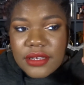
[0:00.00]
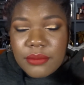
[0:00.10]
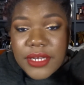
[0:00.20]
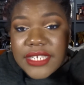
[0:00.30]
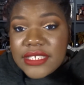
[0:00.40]

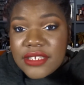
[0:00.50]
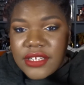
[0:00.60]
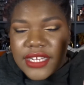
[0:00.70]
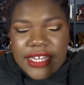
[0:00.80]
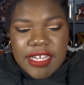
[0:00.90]
but it's
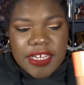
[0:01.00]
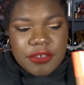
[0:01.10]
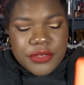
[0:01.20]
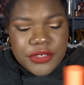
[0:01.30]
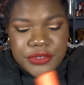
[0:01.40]
not like I
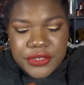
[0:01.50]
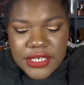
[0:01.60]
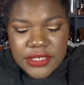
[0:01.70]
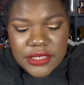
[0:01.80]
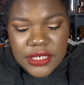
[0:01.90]
can return
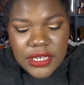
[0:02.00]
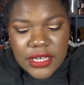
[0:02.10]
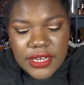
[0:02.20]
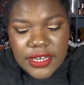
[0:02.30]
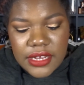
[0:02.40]
it.
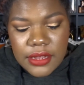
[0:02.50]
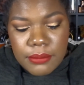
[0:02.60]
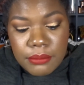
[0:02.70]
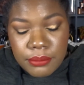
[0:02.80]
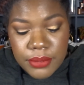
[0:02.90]

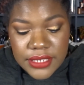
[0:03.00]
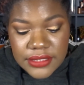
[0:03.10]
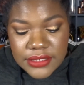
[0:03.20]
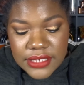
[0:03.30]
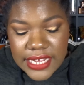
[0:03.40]

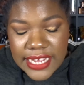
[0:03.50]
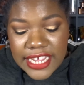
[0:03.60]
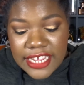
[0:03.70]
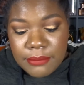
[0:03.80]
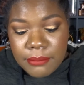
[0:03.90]
But
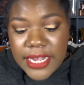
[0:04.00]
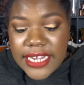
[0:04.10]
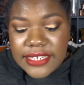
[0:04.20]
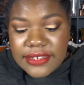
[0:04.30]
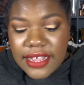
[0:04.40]
I
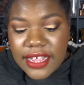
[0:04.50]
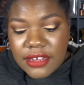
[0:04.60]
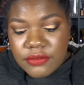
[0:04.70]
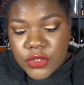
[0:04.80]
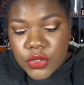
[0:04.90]
might
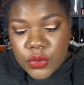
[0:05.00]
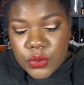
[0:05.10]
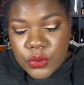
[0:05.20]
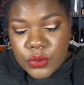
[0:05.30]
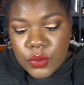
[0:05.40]
have
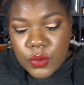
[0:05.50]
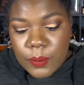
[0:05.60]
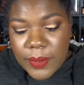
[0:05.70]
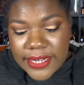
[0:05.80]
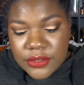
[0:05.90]
to go
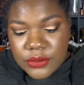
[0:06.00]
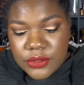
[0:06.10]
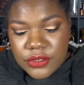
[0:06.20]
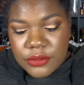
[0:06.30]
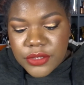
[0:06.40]
back to the
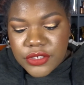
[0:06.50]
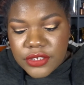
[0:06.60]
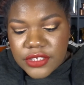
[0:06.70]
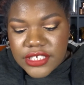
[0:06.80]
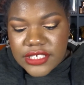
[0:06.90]

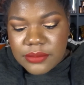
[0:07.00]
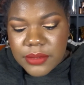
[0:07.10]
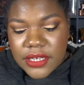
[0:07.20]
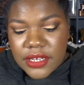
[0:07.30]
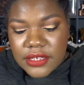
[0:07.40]
dermatologist
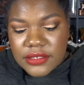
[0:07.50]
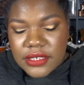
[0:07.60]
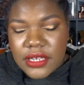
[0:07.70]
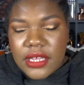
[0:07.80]
because